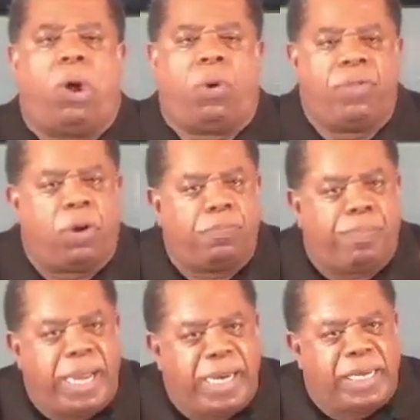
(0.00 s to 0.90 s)
on the
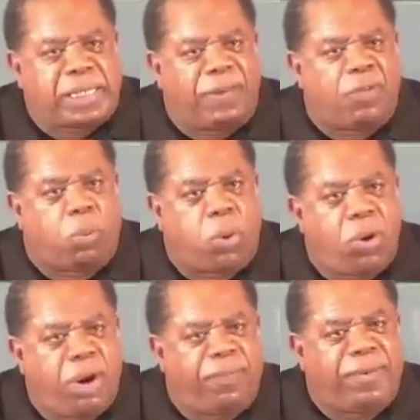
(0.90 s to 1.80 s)
obedience of the
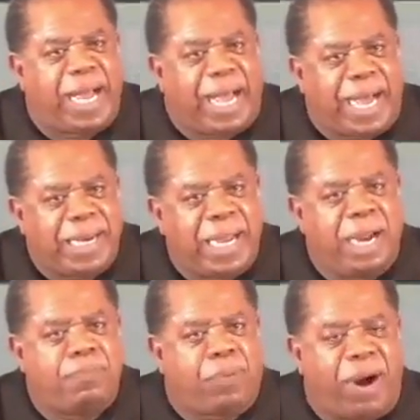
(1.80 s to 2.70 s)
word of God
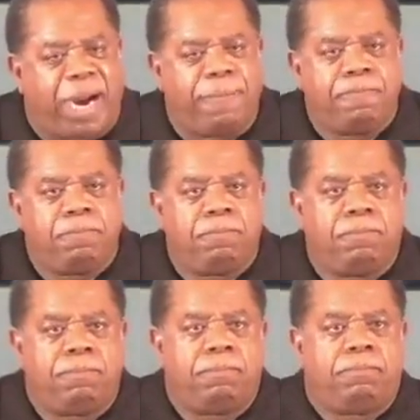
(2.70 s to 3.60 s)
and prayer.
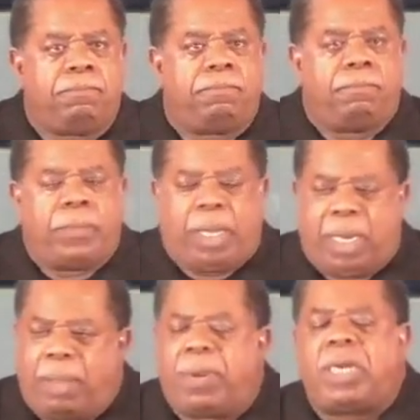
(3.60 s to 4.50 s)

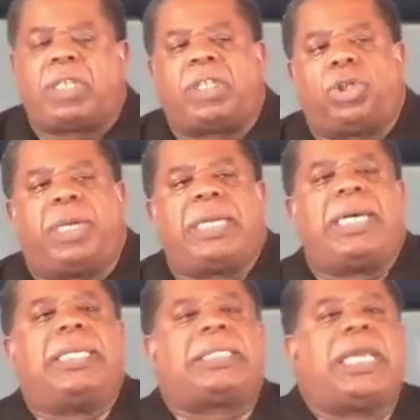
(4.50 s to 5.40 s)
I want to you
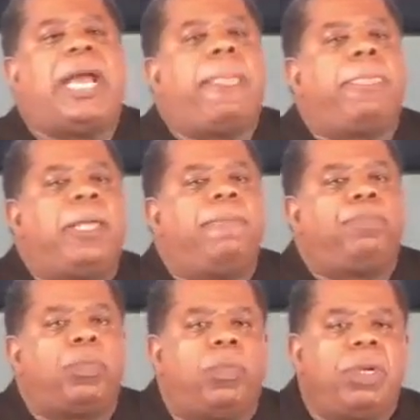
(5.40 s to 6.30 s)
understand,
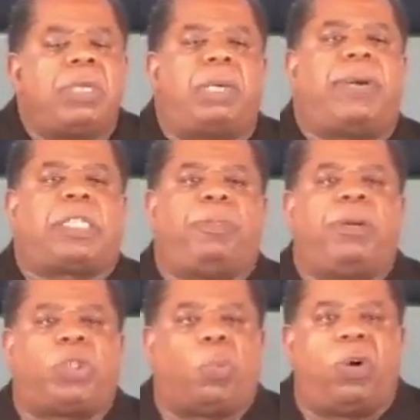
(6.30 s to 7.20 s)
when you talk about
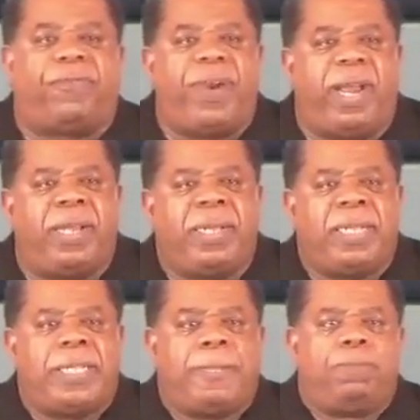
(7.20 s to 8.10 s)
spiritual warfare,
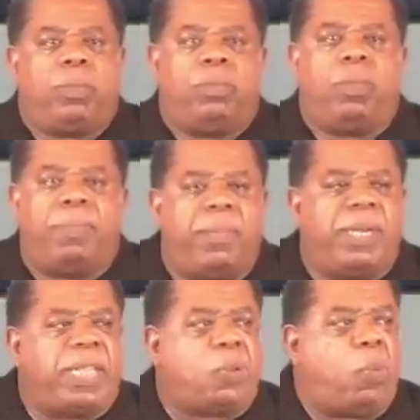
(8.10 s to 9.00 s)

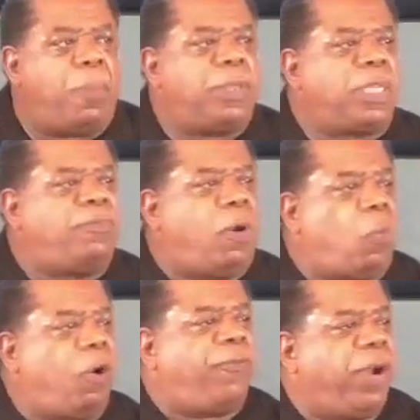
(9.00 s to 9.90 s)
remember that the weapons of our
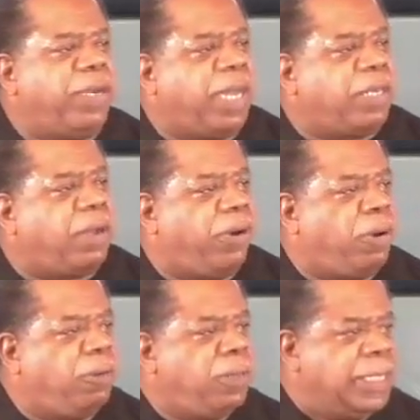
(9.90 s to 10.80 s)
warfare are not
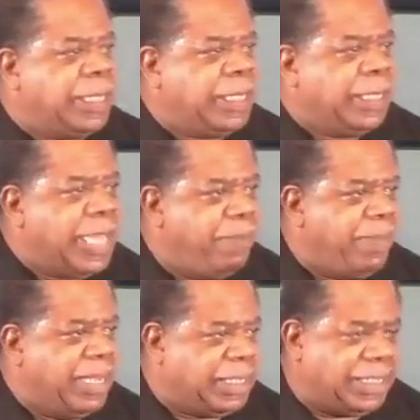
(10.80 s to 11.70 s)
carnal. That
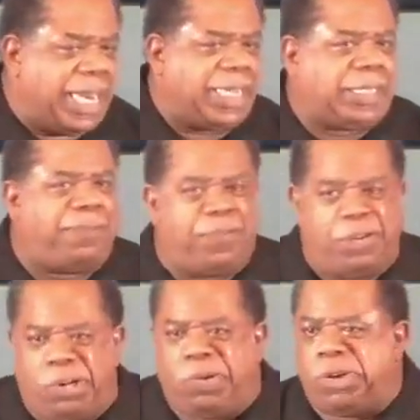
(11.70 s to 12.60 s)
means it's not
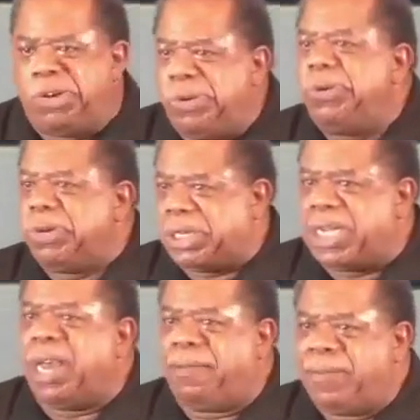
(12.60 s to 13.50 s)
something you can do
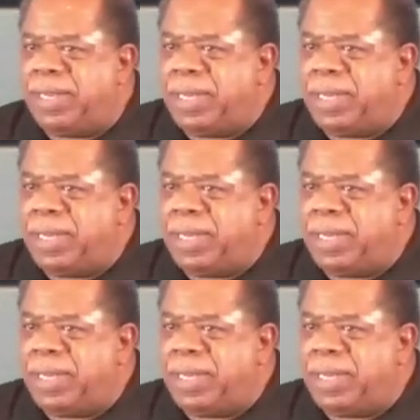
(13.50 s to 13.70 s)
yourself.